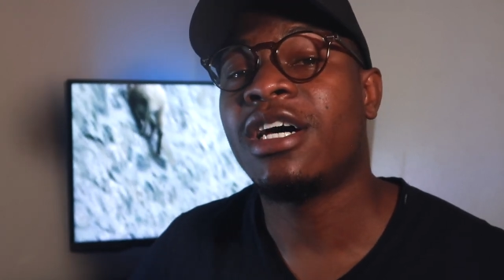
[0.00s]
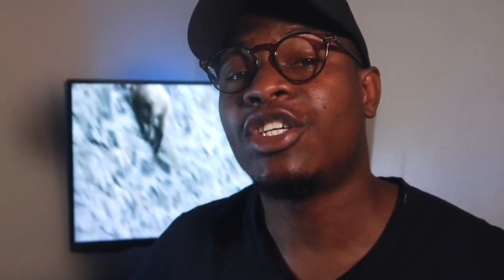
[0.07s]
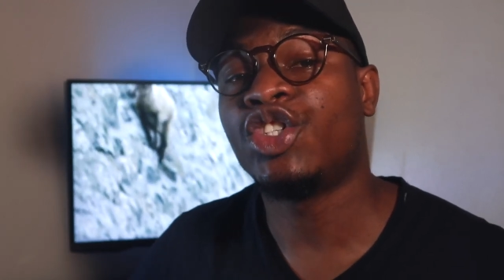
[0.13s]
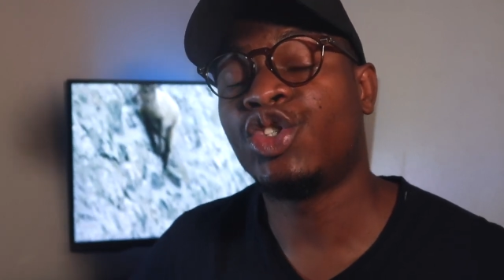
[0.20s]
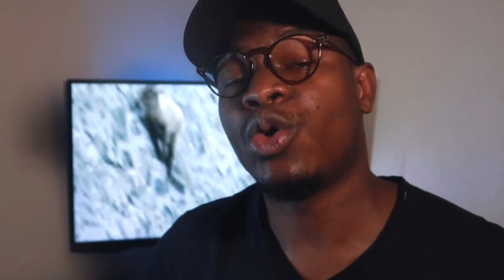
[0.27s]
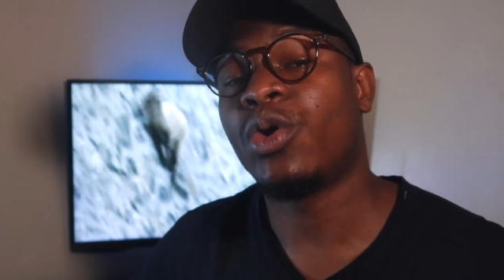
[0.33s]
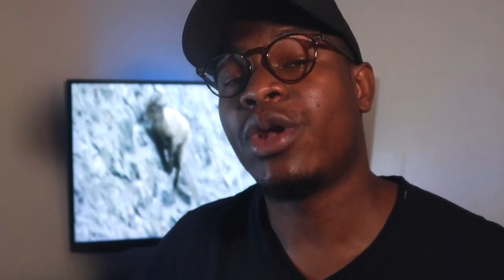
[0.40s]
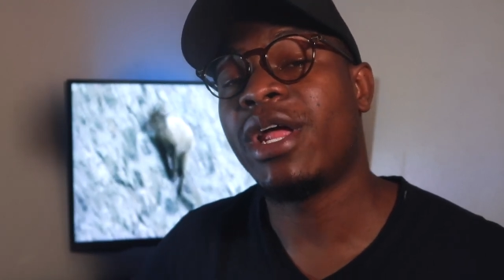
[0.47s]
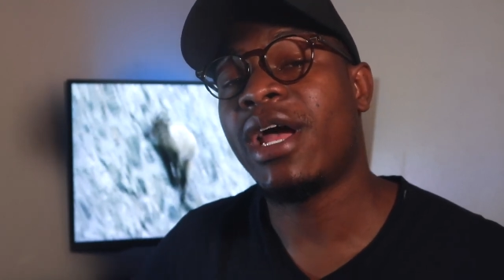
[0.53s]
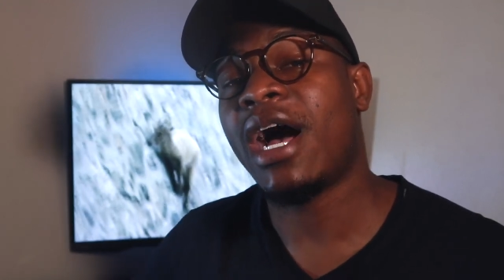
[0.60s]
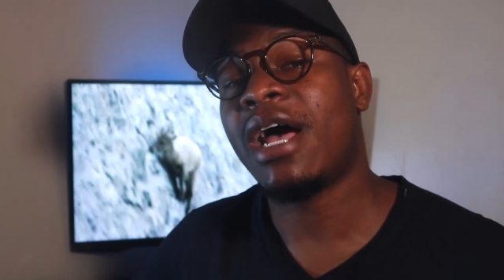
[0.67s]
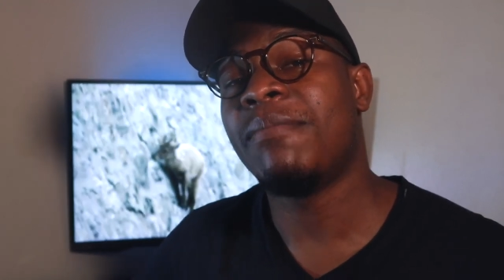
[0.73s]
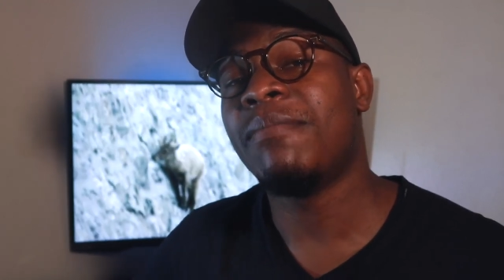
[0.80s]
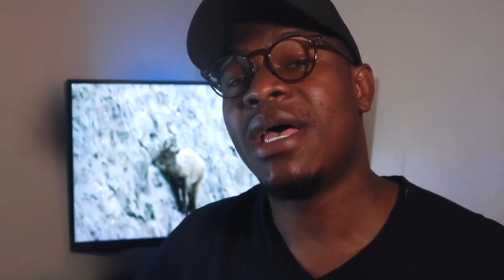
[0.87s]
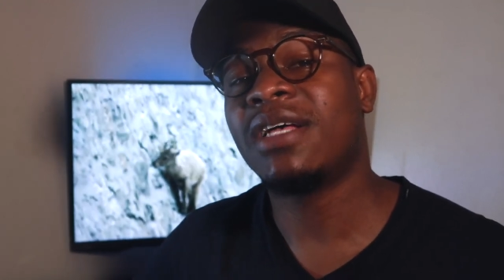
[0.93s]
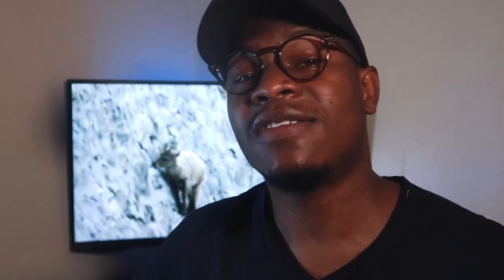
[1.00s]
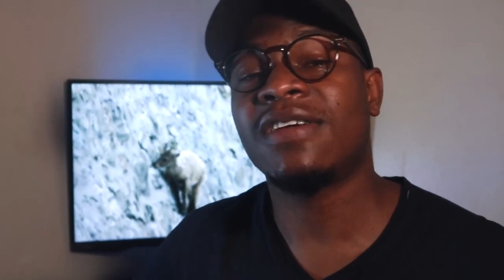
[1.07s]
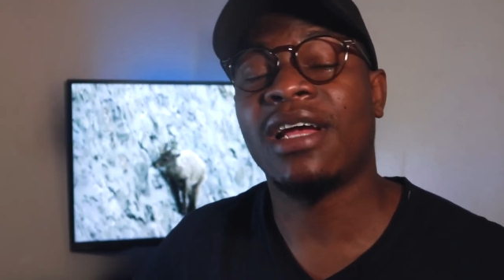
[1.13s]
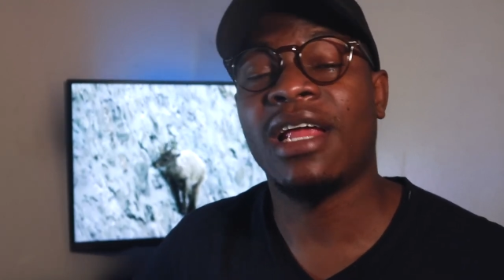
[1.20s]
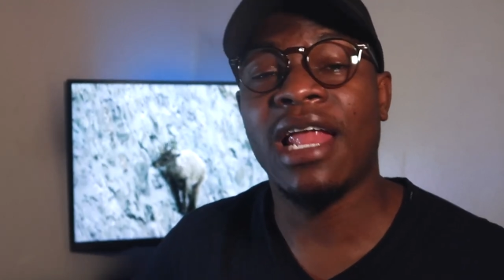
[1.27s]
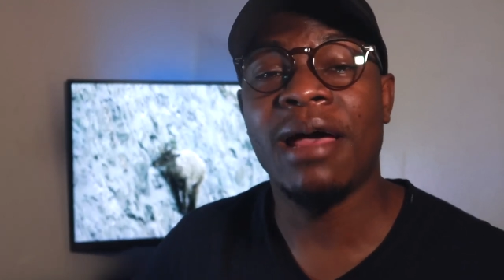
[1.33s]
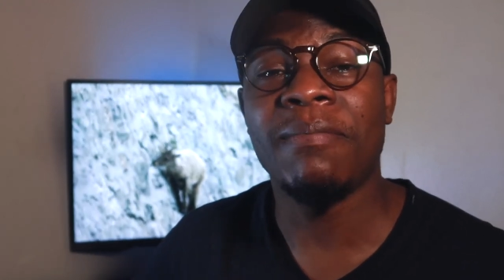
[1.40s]
that showed the
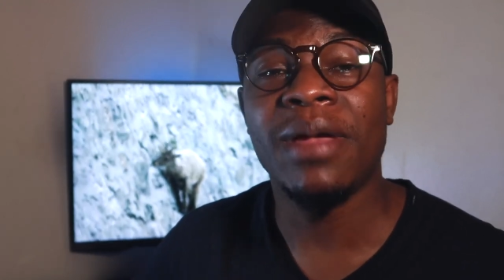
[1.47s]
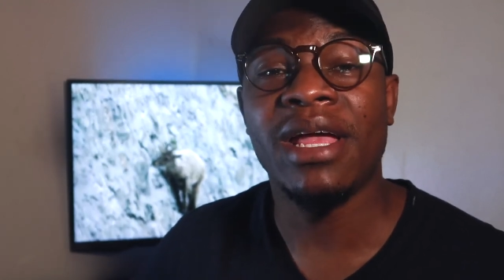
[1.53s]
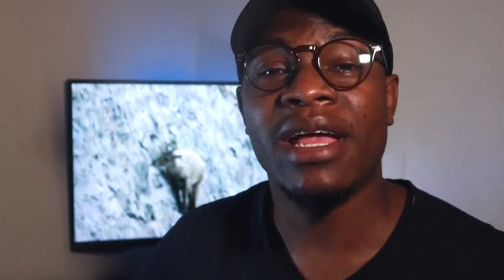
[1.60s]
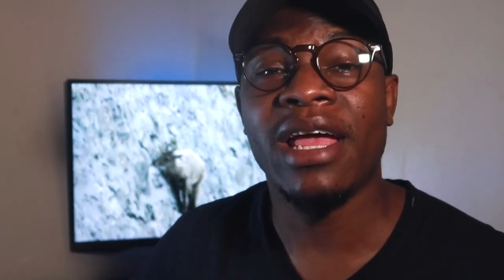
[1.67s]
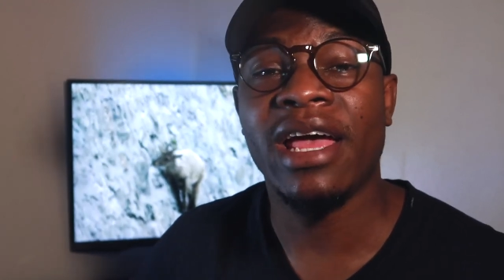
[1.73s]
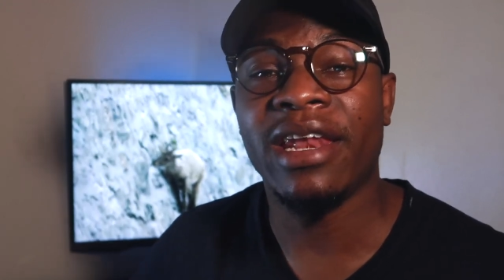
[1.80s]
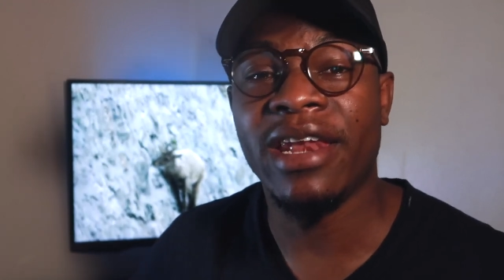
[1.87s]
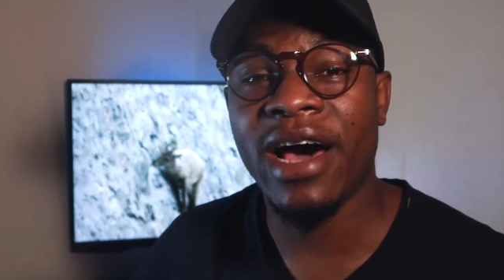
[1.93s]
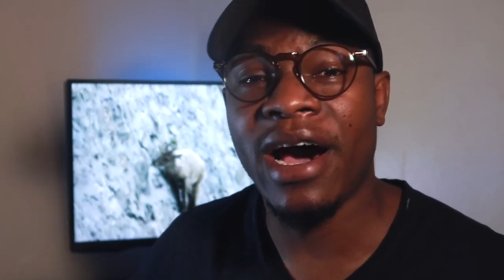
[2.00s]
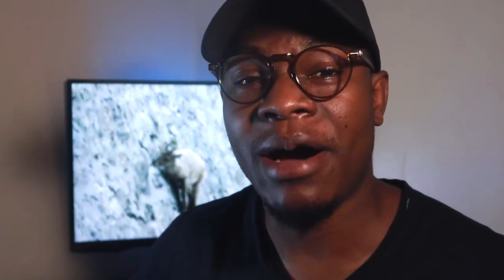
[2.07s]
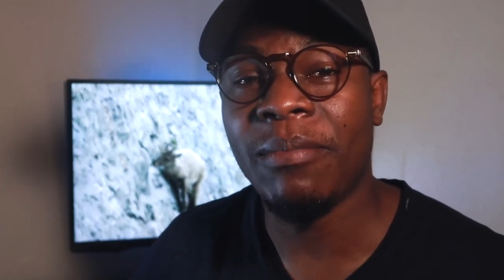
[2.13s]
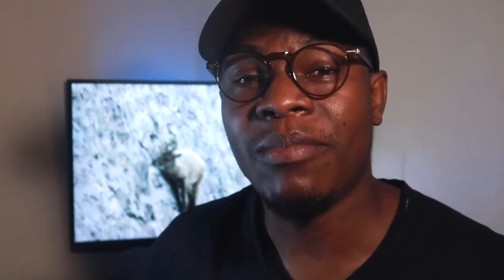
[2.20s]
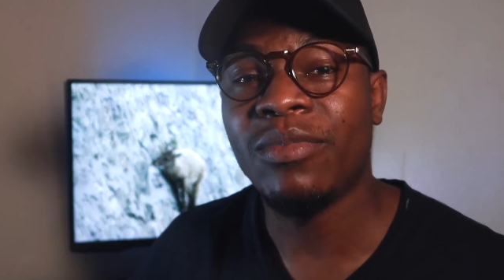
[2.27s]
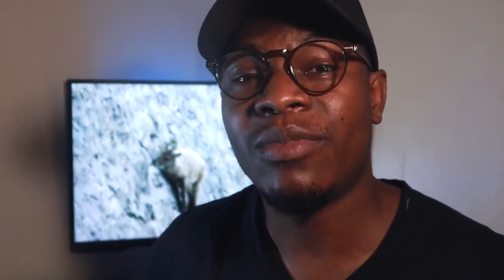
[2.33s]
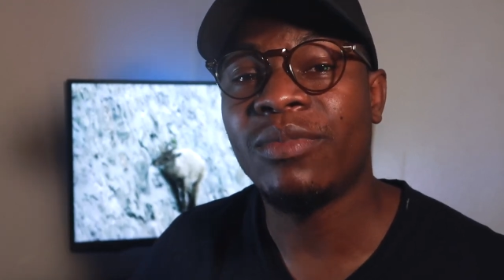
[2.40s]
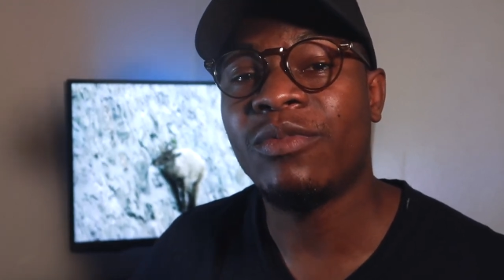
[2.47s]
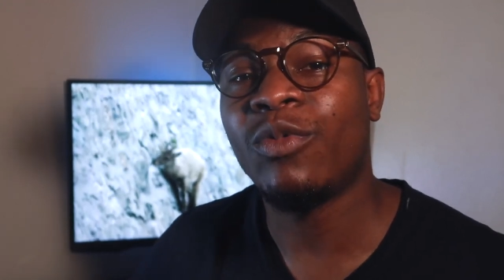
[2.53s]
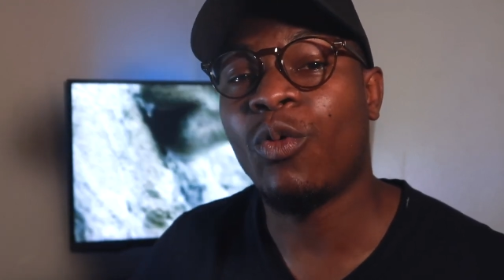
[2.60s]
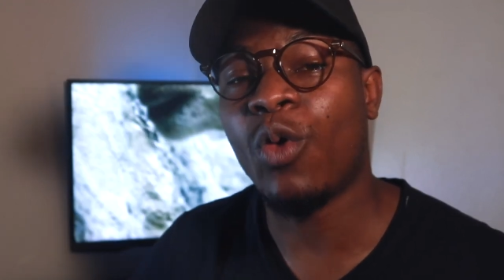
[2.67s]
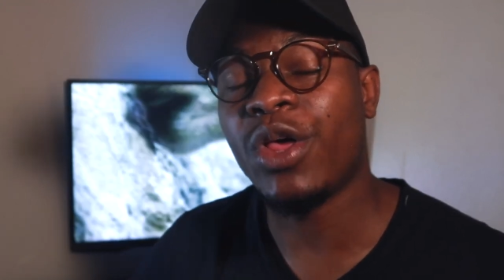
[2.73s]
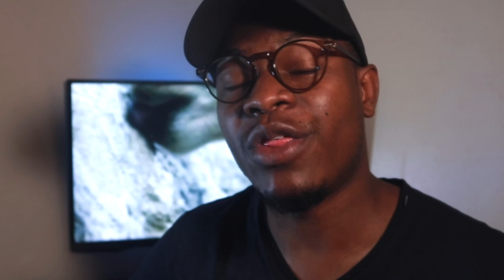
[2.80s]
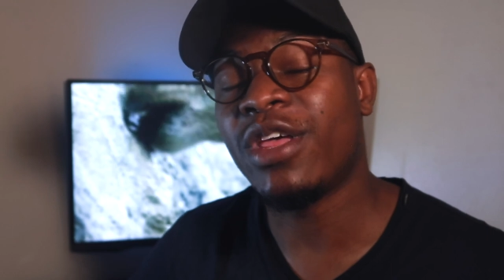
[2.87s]
ibex climbing a dam
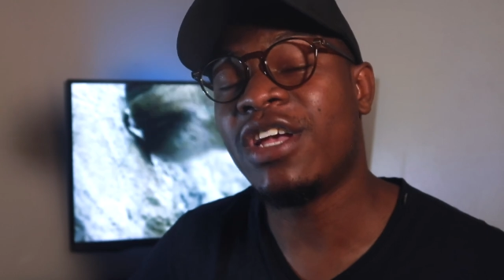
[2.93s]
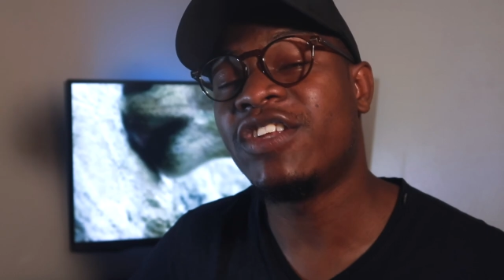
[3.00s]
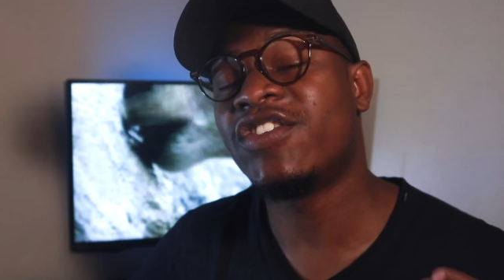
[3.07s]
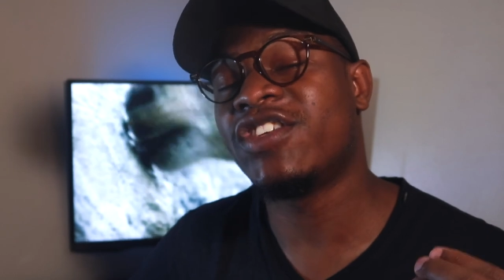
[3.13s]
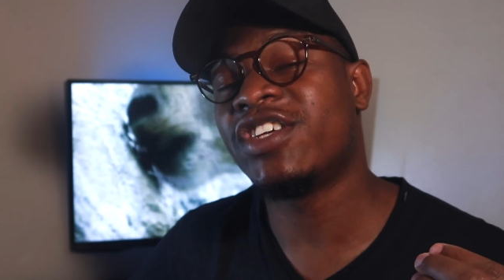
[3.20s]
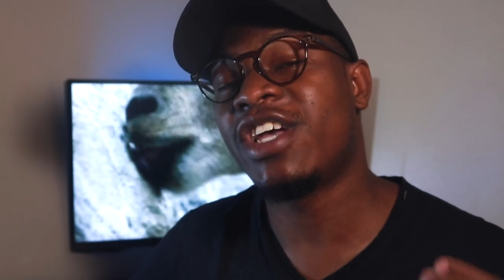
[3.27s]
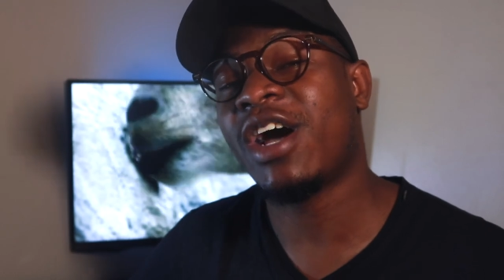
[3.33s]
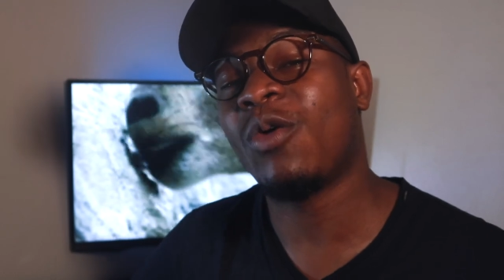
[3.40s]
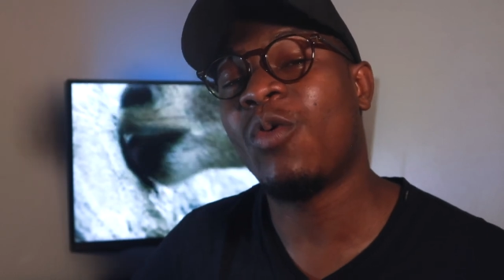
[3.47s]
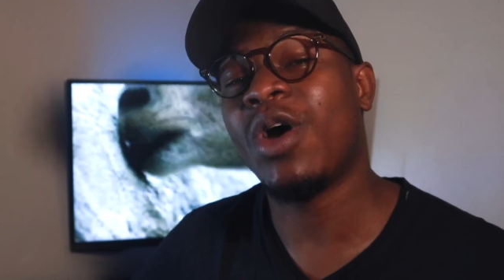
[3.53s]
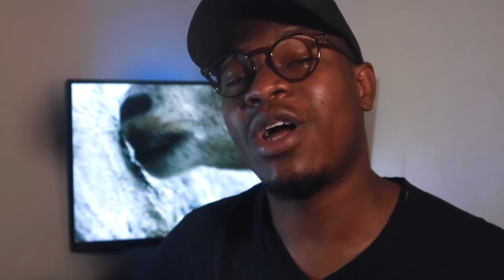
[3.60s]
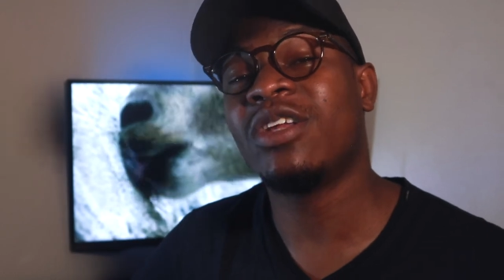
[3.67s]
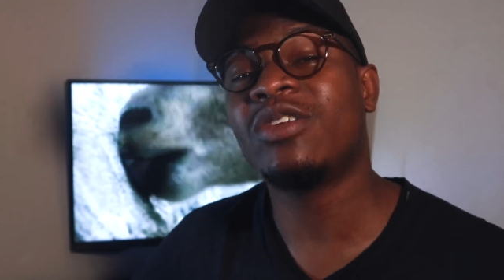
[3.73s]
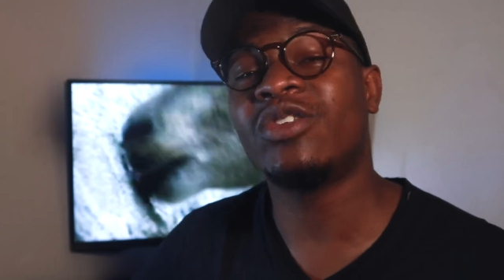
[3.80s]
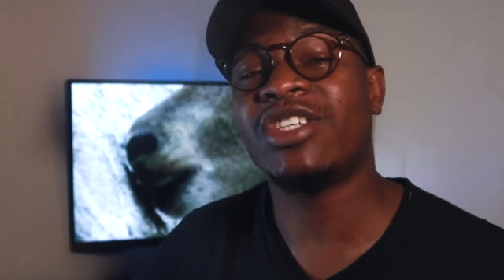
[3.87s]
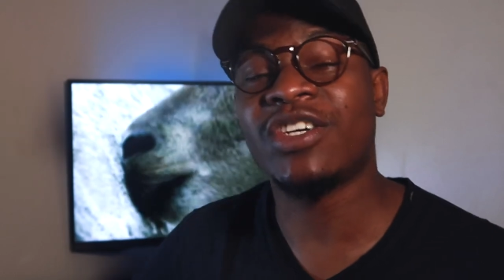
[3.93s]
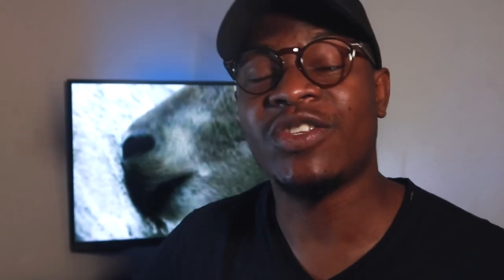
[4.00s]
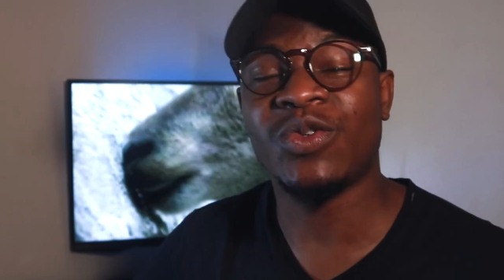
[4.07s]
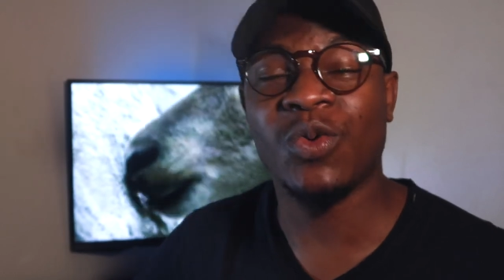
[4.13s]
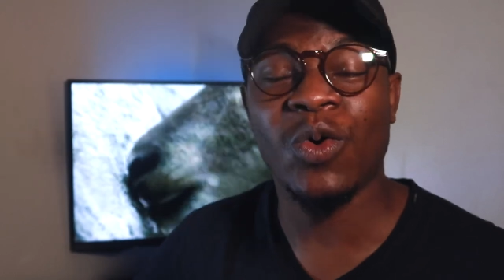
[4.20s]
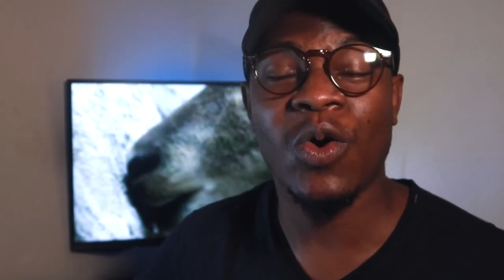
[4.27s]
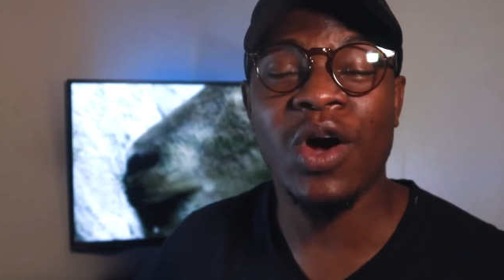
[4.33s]
with its young one
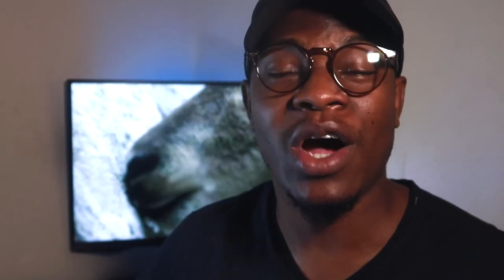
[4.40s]
just to